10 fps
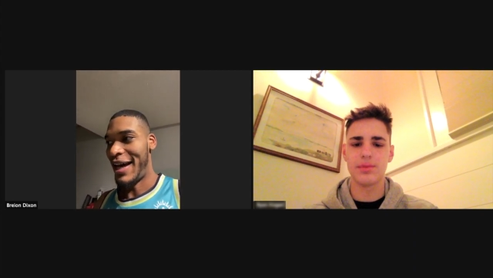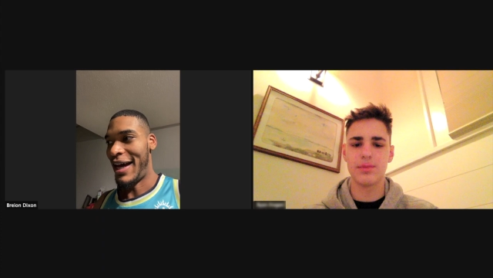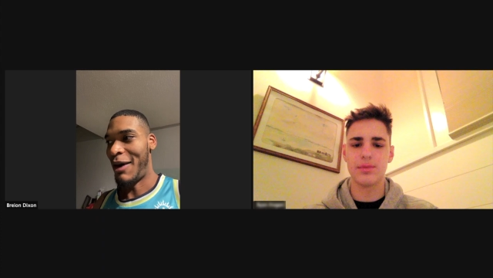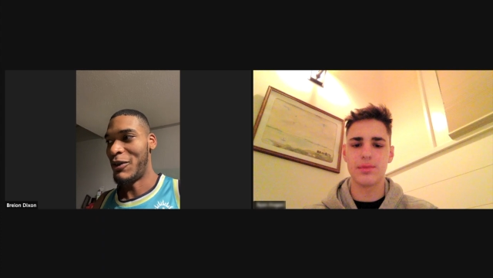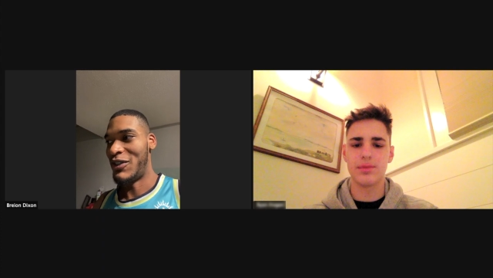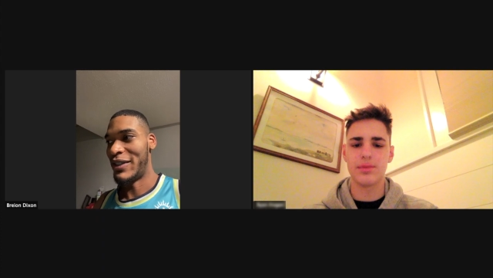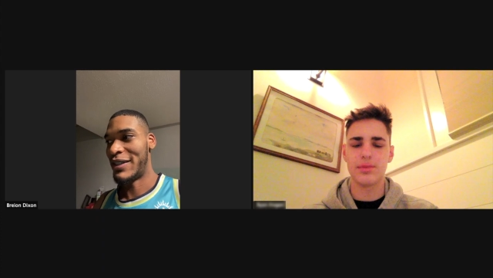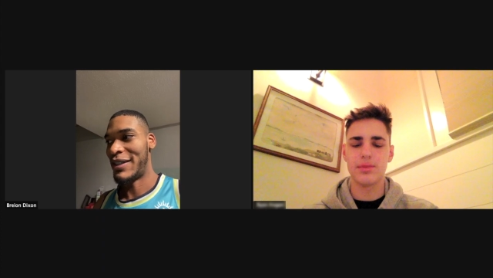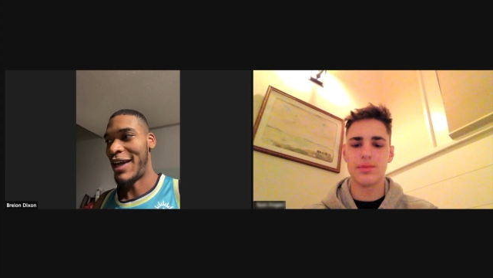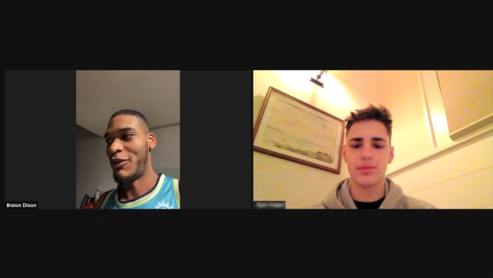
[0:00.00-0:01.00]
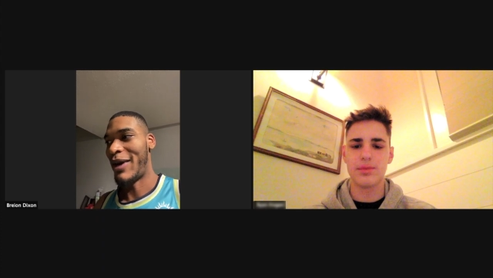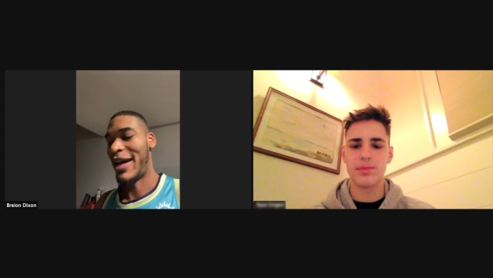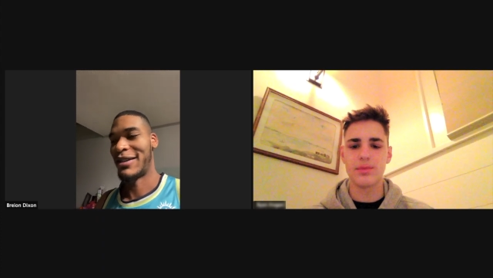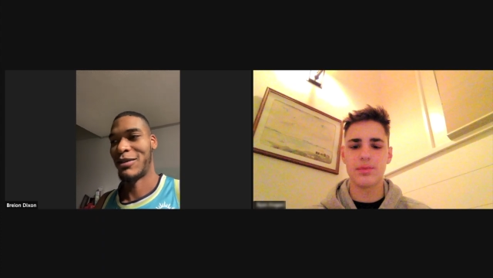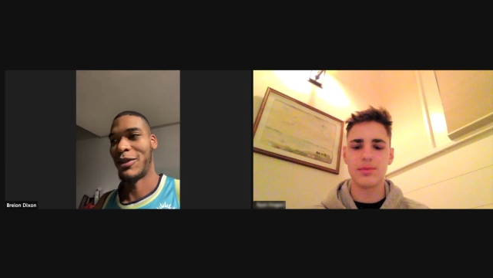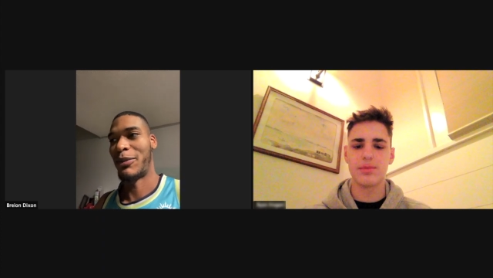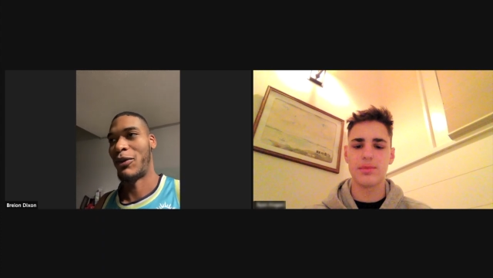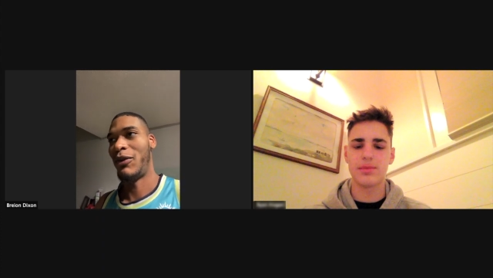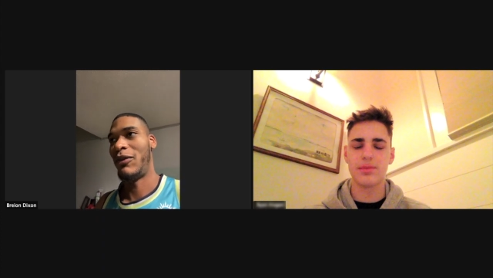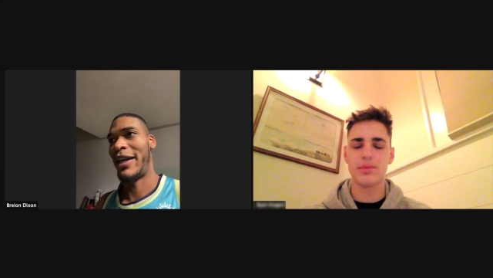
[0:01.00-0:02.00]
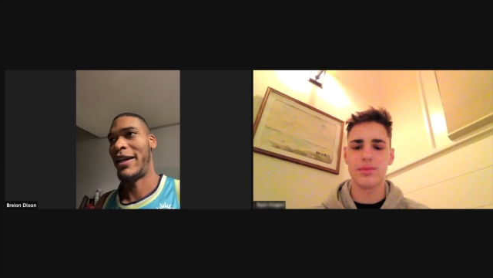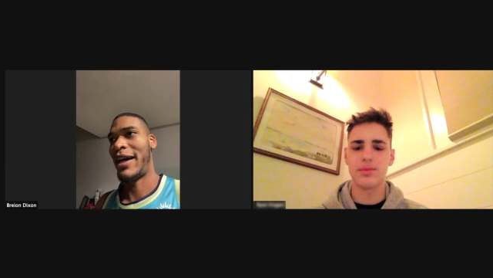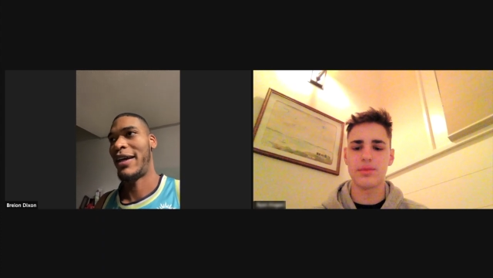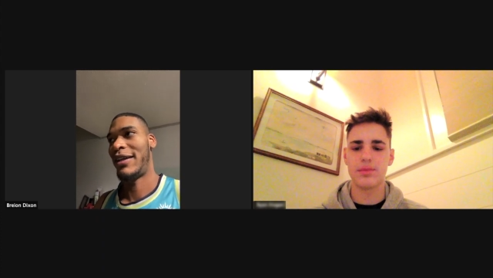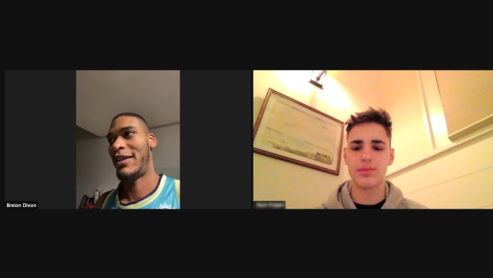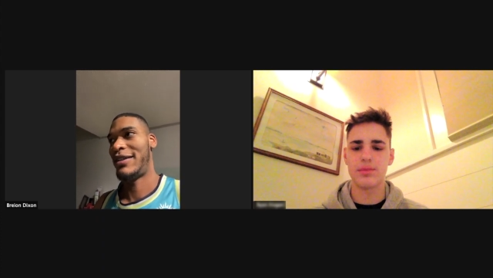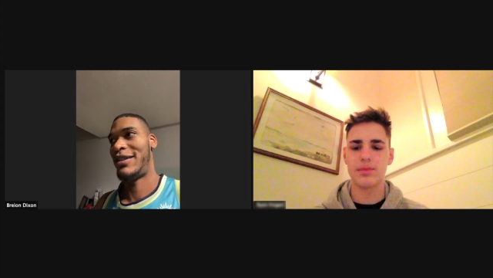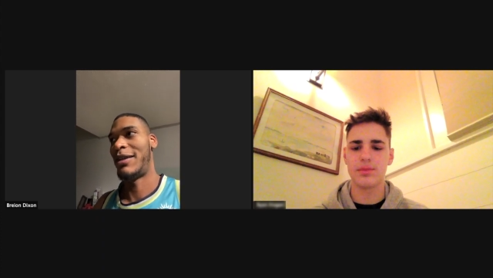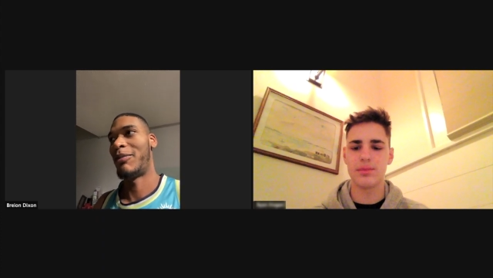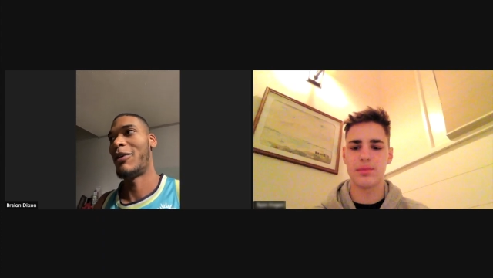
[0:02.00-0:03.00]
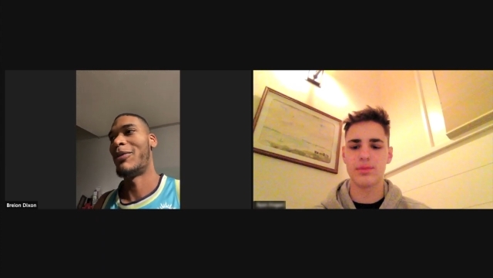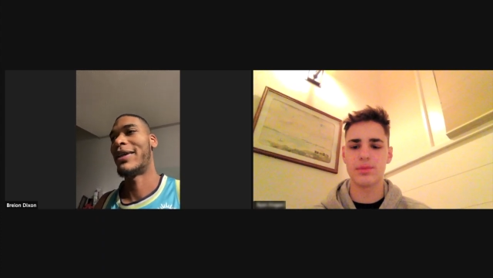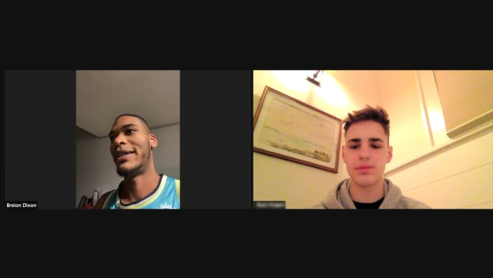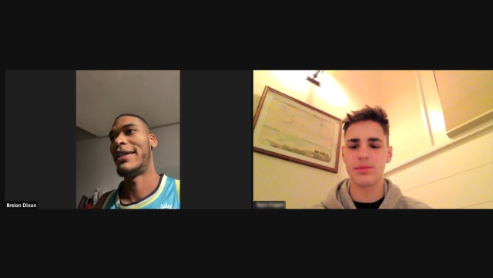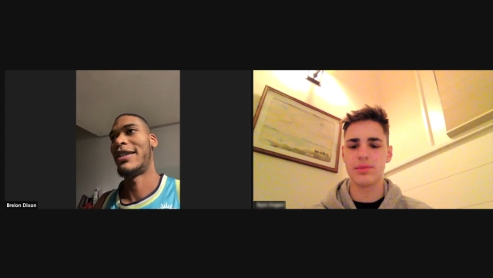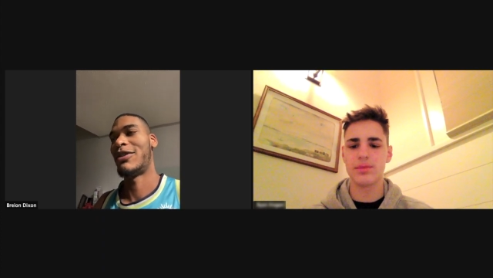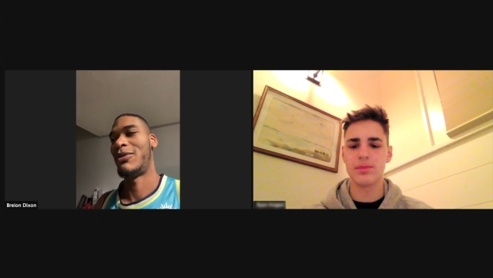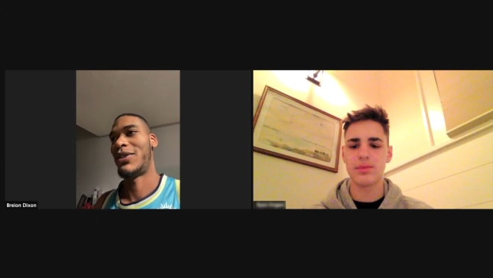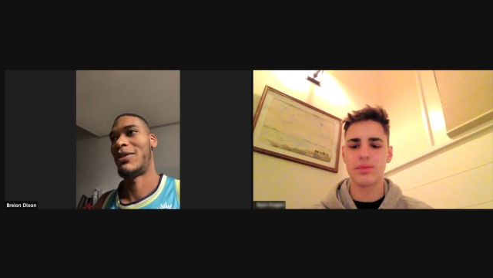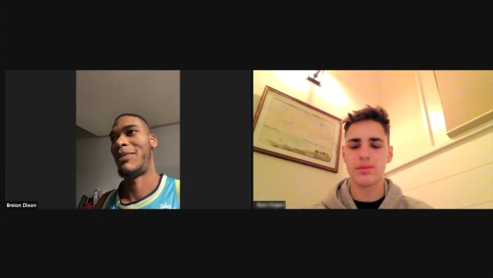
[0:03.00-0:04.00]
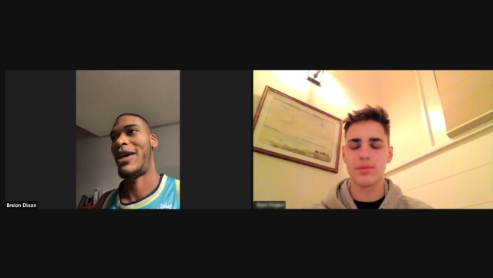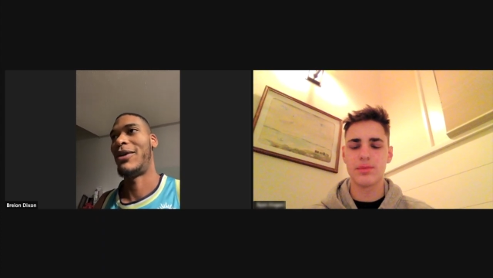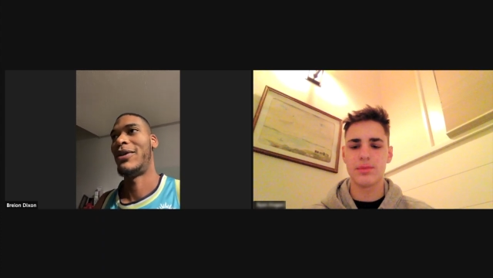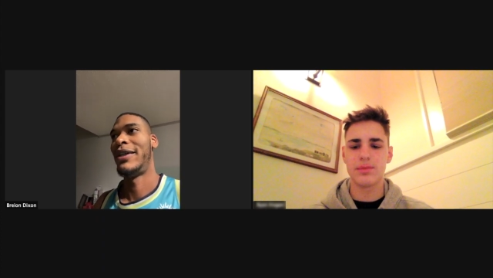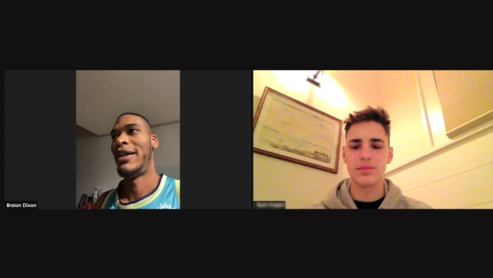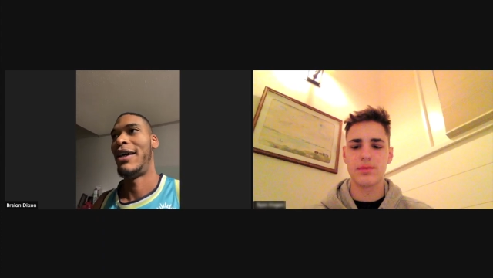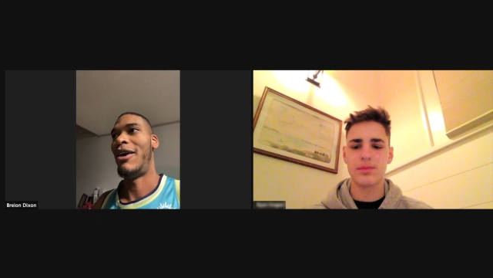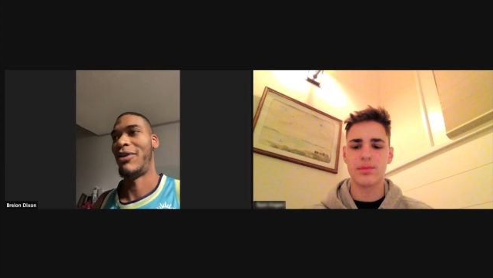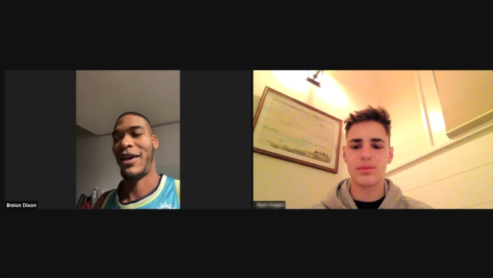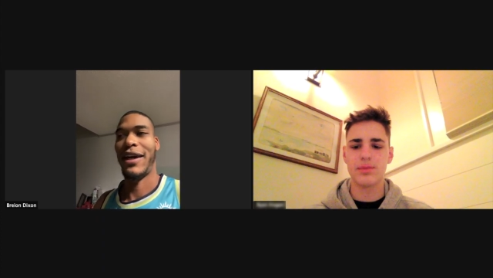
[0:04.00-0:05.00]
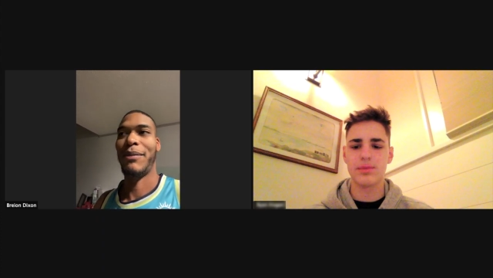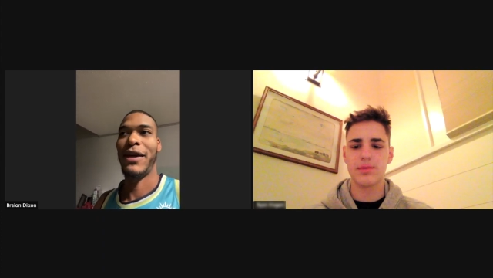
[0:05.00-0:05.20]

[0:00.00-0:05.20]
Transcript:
Speaker 1: I was just, I knew I had something to prove that night simply because it was about, okay, I'm